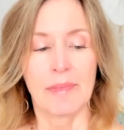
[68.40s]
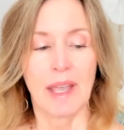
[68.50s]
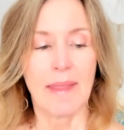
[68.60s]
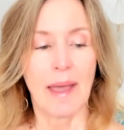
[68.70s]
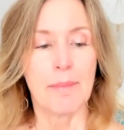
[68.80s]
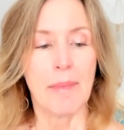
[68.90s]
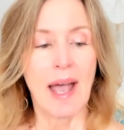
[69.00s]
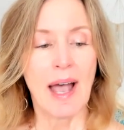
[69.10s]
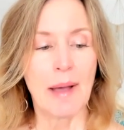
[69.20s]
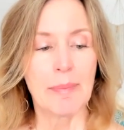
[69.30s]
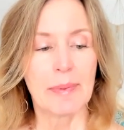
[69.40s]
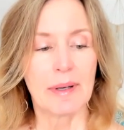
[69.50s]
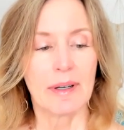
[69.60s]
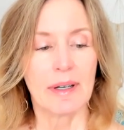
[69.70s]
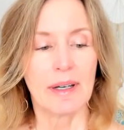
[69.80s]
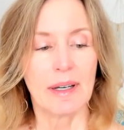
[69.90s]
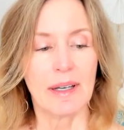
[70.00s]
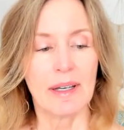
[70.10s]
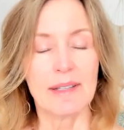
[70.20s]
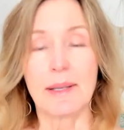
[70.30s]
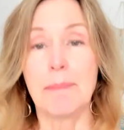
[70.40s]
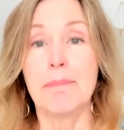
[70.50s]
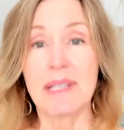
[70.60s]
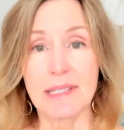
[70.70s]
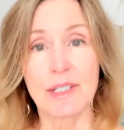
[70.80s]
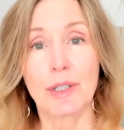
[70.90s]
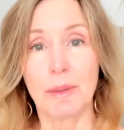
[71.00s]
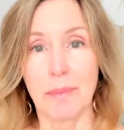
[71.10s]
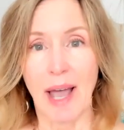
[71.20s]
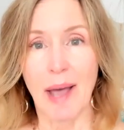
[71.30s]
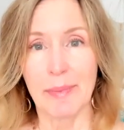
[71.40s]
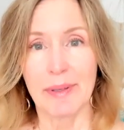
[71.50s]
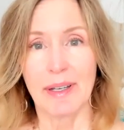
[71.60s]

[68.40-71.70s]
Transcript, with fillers: And that map is a mystical map,